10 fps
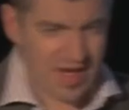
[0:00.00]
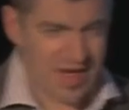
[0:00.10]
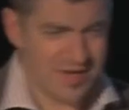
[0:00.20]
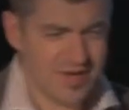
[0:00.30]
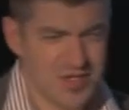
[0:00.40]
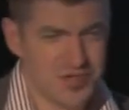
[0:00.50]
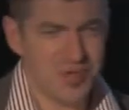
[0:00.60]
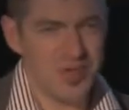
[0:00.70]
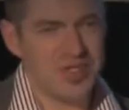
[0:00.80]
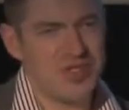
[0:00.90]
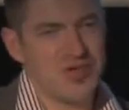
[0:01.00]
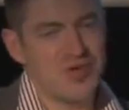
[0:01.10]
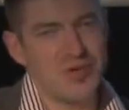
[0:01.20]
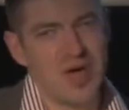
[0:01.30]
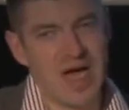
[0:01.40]
And eventually we
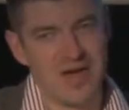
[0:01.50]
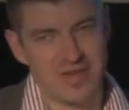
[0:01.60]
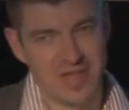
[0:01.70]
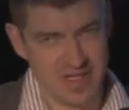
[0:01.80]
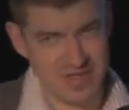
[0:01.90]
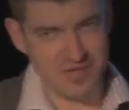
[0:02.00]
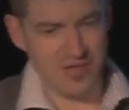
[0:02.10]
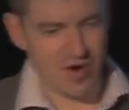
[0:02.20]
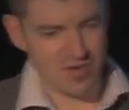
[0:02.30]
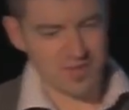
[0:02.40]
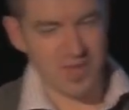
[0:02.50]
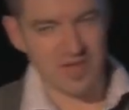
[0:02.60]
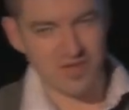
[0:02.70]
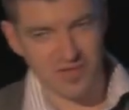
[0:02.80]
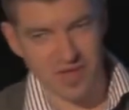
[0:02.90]
do have an antivirus,
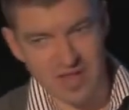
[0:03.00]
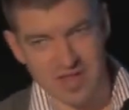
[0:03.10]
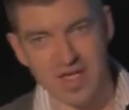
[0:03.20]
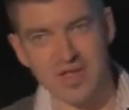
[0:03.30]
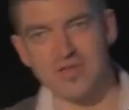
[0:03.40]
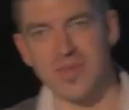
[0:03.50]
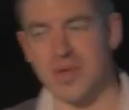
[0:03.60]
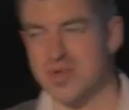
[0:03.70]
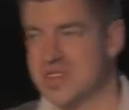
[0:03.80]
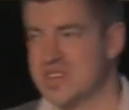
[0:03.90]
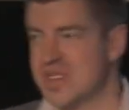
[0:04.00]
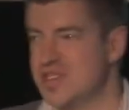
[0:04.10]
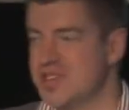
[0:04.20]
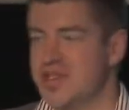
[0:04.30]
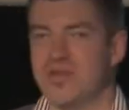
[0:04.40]
but at the end of my
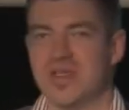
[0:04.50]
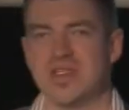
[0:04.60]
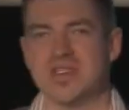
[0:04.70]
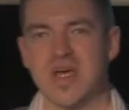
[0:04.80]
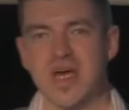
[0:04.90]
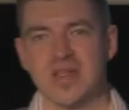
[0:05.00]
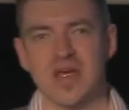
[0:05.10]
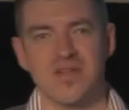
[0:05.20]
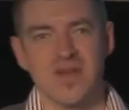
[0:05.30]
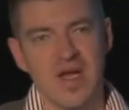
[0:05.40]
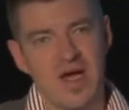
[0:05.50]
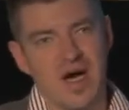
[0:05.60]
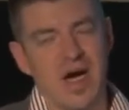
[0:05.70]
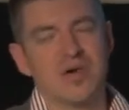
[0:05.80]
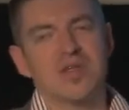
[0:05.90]
presentation you'll understand that
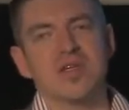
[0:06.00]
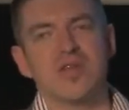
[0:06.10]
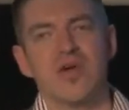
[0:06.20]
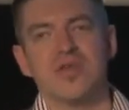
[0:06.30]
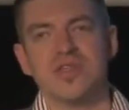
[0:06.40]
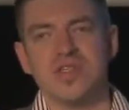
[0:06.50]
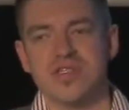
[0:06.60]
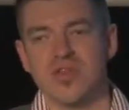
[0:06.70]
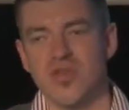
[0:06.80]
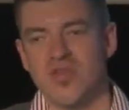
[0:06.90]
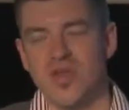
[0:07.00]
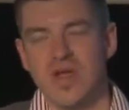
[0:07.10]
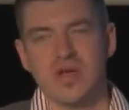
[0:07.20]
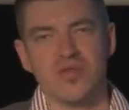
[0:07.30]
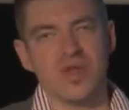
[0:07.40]
our technology is not
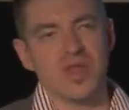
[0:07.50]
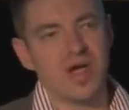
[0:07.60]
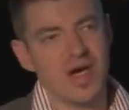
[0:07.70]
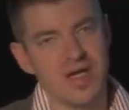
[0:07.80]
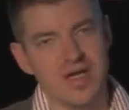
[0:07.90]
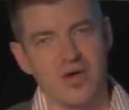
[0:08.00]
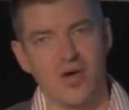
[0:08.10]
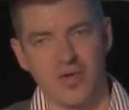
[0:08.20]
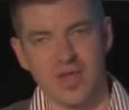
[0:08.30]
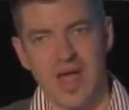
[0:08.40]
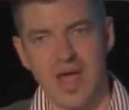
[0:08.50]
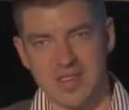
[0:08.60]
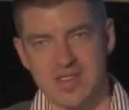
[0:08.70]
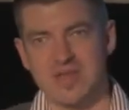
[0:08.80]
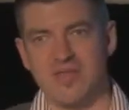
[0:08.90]
relying on the
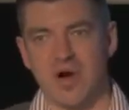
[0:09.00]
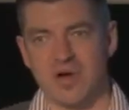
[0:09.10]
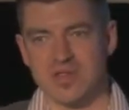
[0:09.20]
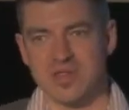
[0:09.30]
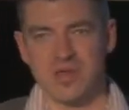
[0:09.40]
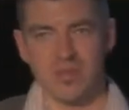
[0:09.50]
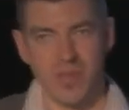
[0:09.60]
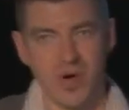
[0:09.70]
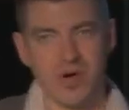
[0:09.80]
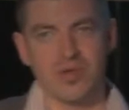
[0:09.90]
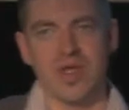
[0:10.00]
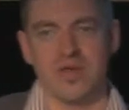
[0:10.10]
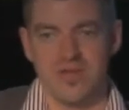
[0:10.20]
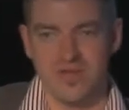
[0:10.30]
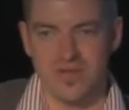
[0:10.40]
antivirus
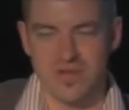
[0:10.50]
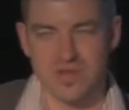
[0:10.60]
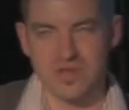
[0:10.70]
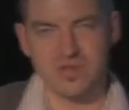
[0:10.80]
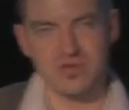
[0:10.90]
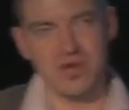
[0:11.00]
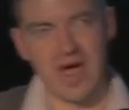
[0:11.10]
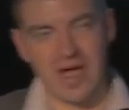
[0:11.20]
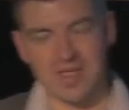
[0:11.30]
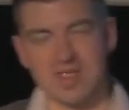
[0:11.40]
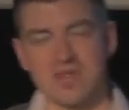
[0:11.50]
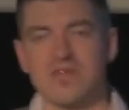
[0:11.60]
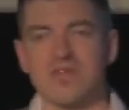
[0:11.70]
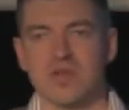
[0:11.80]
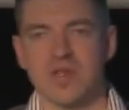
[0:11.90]
component to act as a
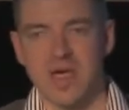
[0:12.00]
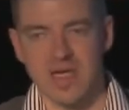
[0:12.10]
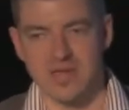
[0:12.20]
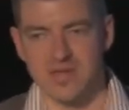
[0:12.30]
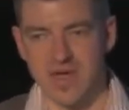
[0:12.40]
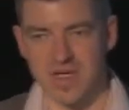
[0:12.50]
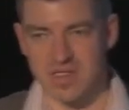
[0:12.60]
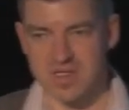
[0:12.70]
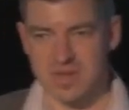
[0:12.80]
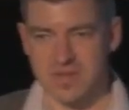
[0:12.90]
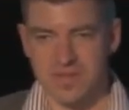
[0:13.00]
frontline defense.